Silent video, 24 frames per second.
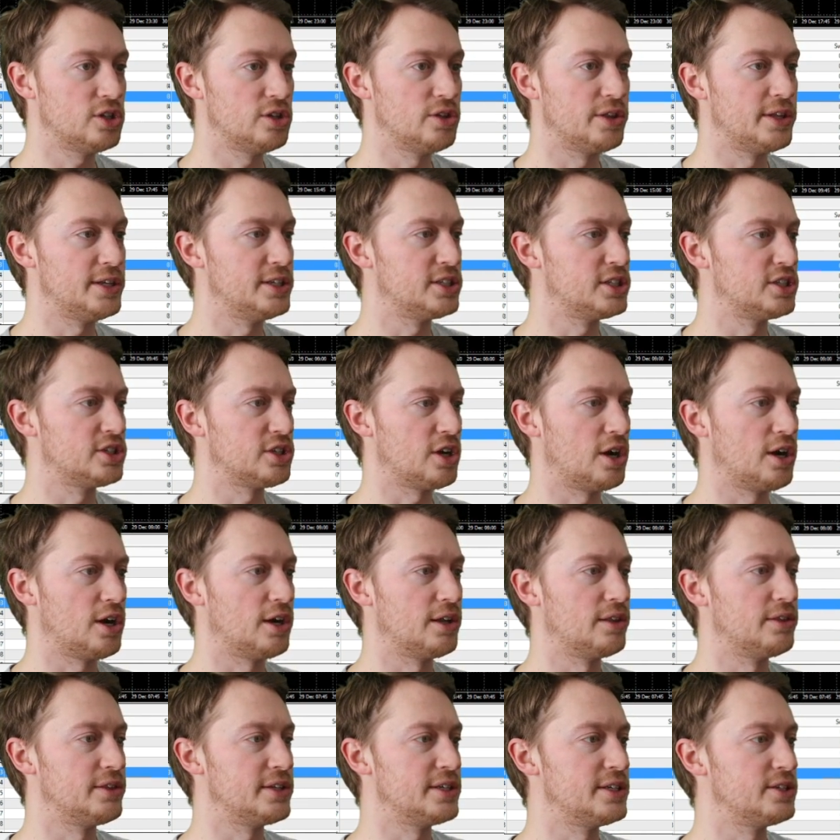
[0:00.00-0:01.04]
This is
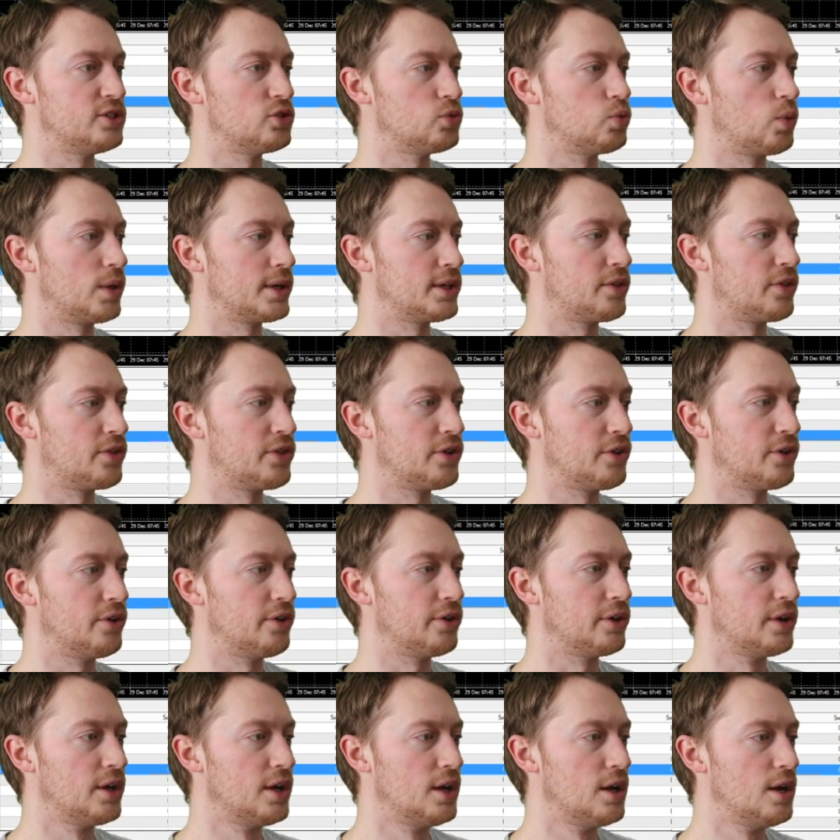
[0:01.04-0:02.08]
on the
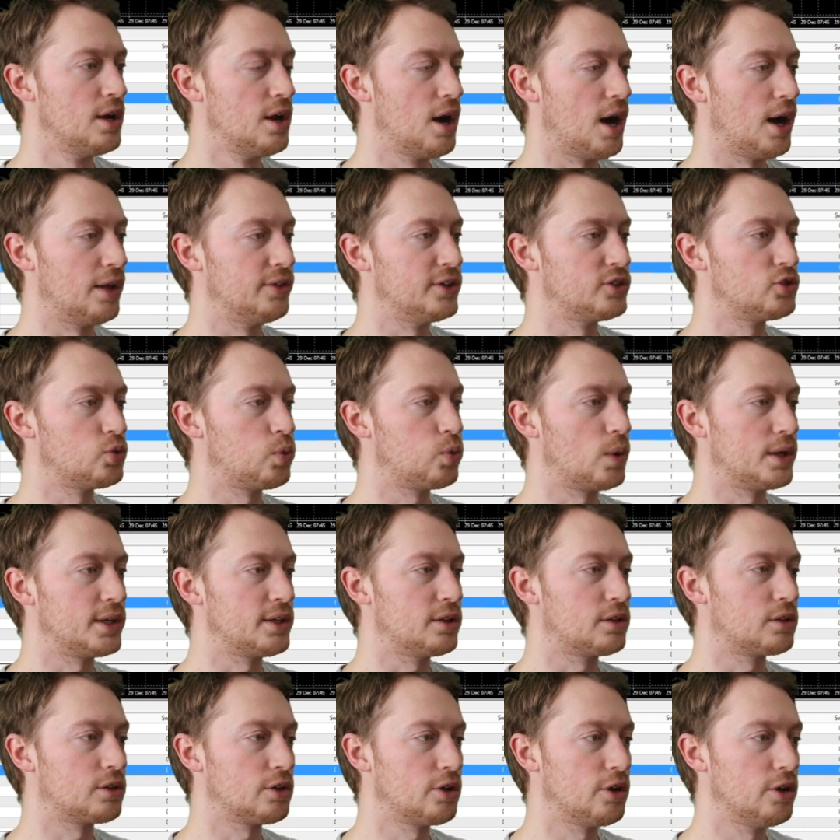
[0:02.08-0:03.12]
23rd. On the
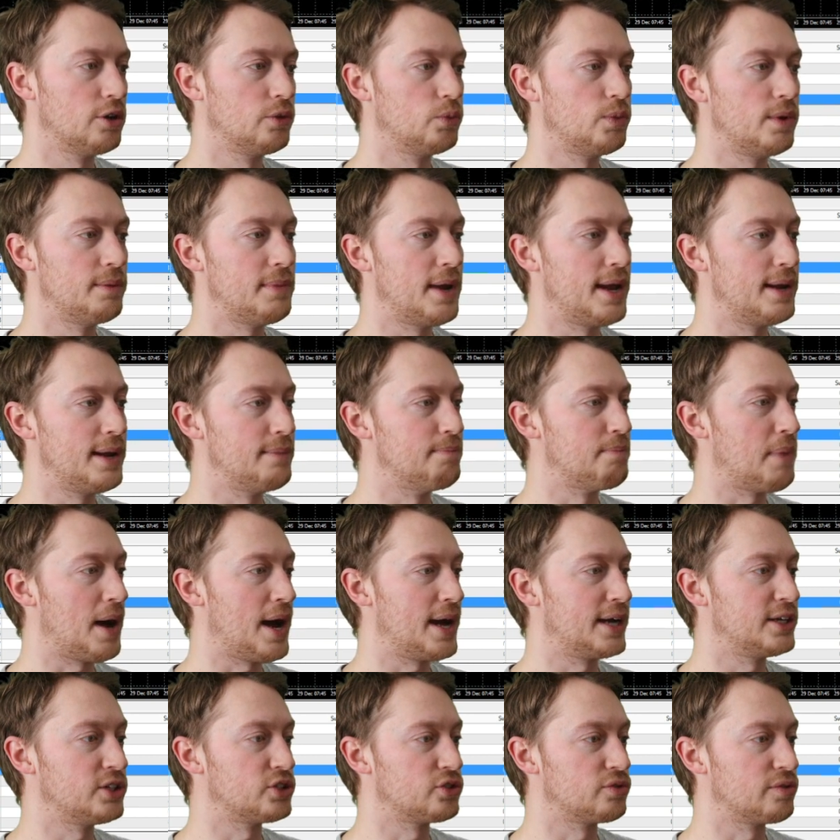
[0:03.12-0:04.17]
23rd, we made
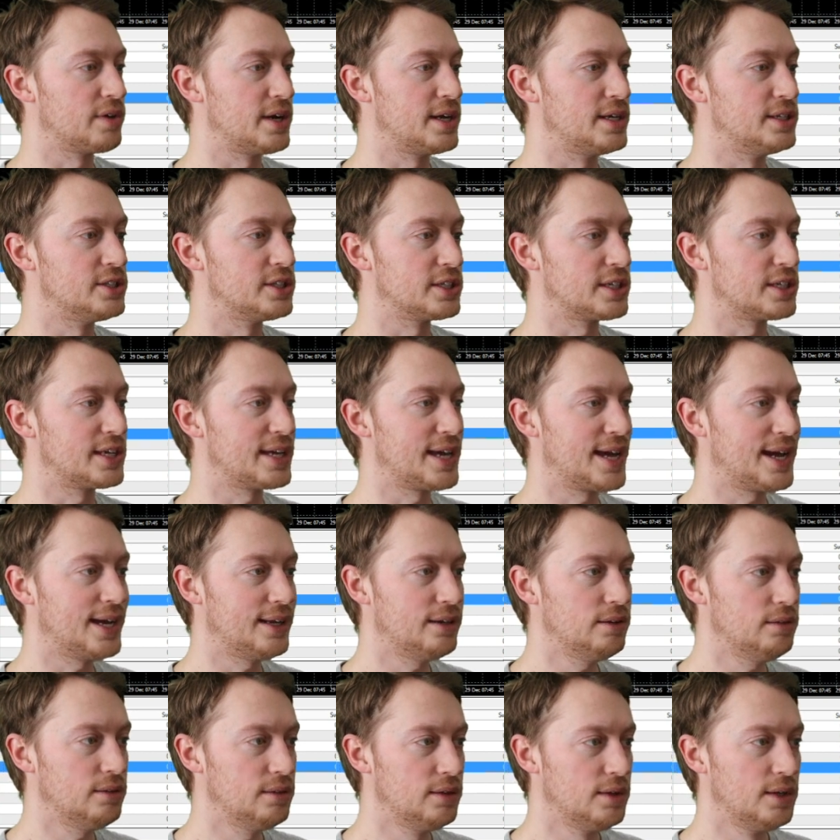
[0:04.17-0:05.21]
buy trades
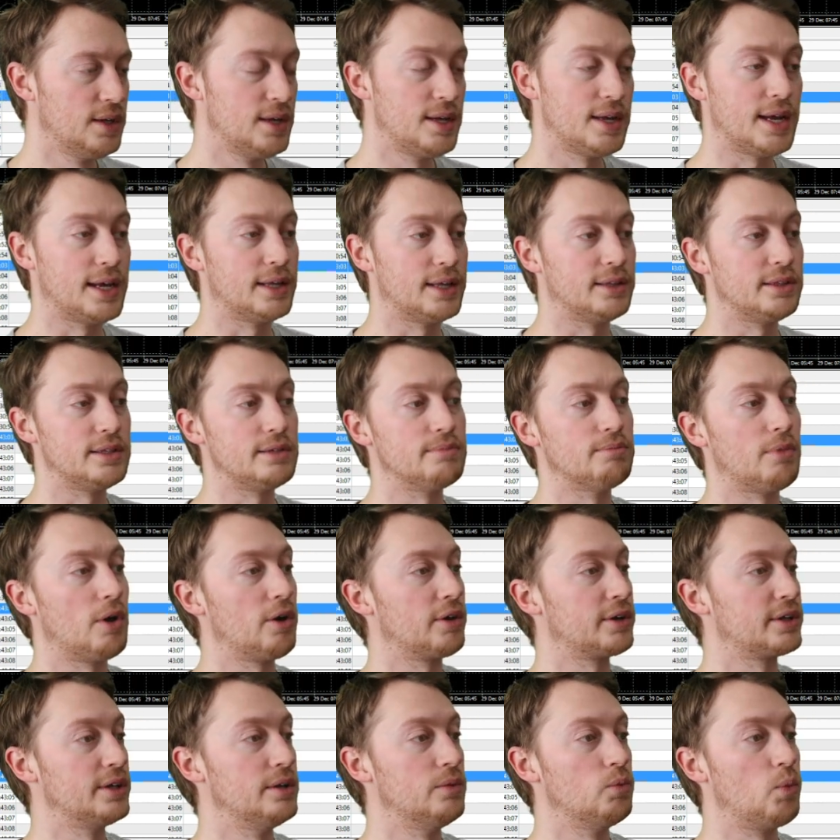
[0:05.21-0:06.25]
again and the
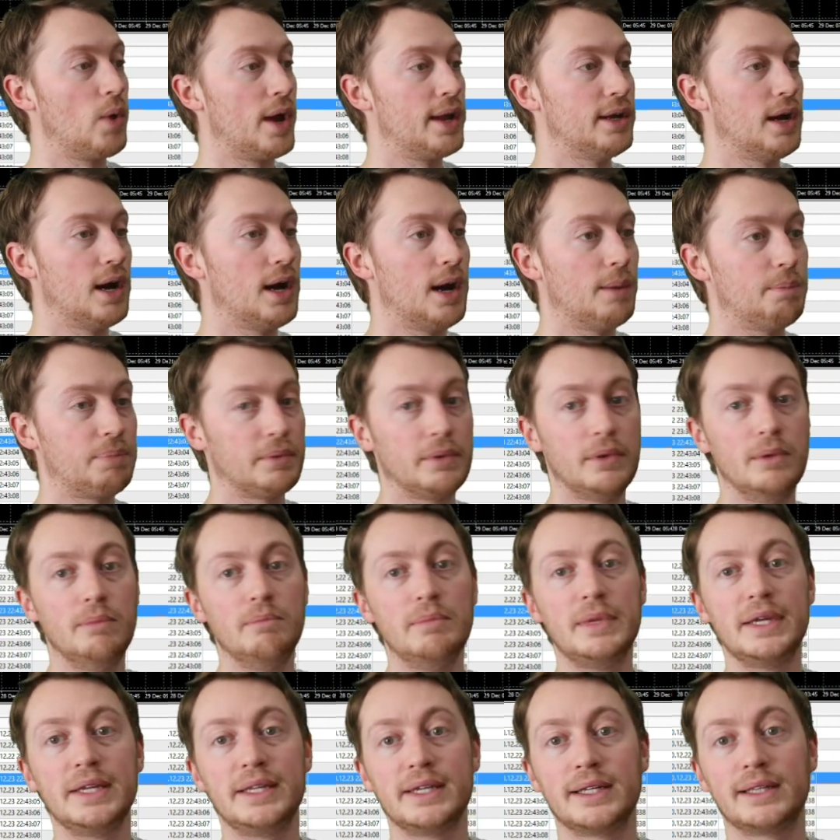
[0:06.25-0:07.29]
market went up
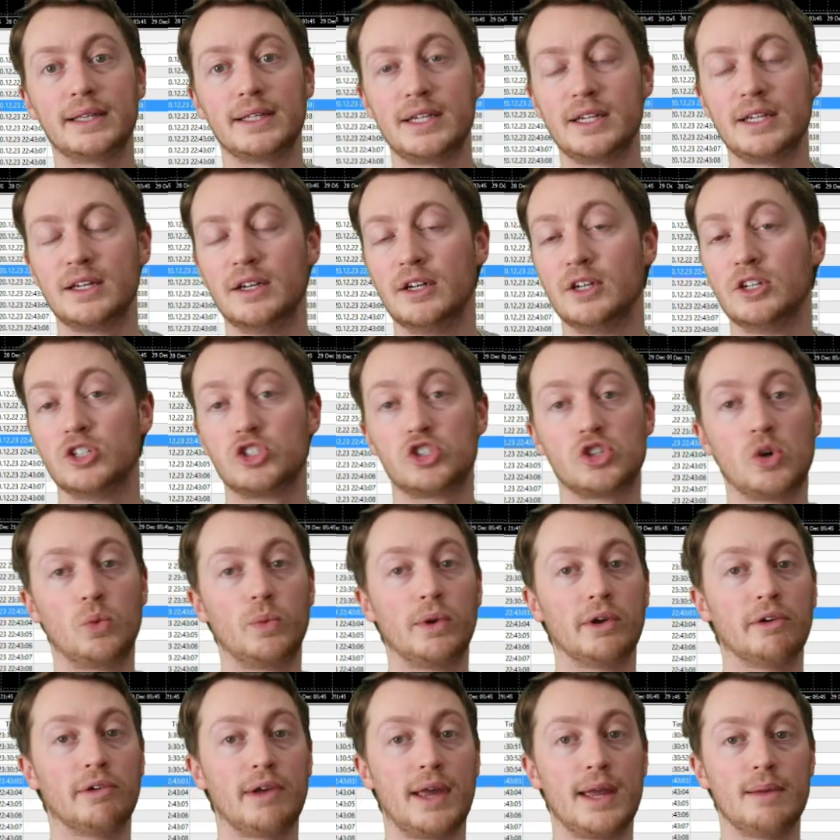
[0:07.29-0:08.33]
immediately. So
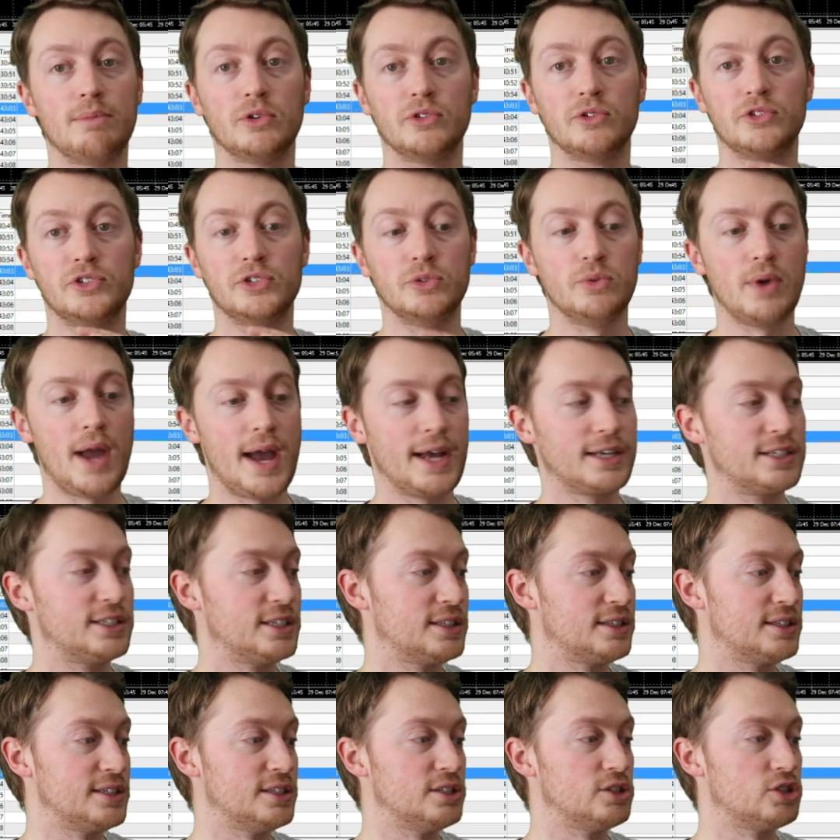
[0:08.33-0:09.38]
we were able to
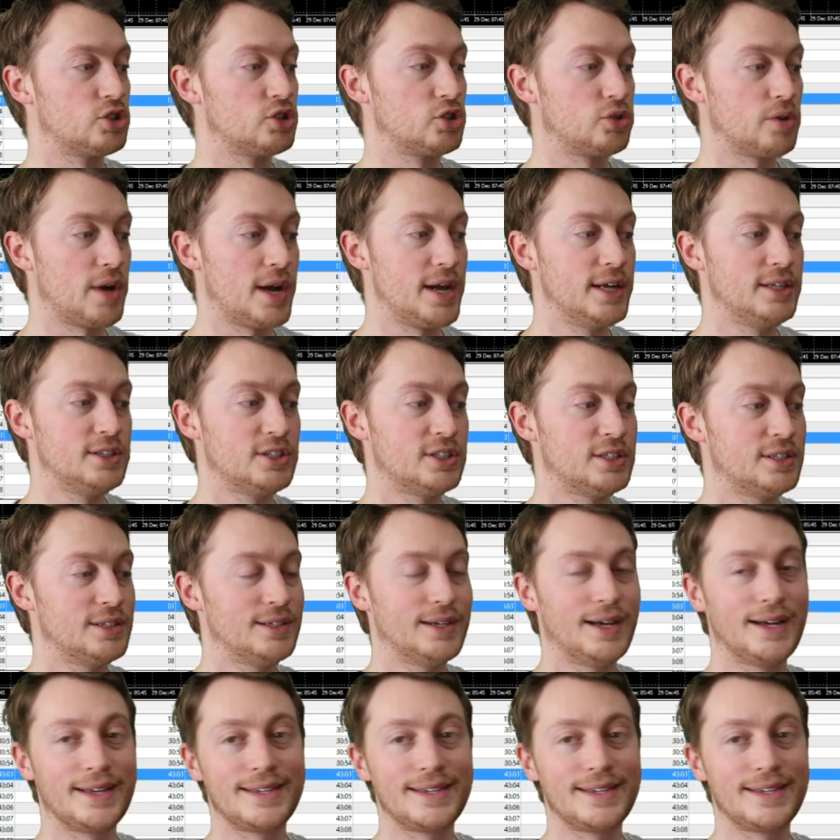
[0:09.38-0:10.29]
exit these trades.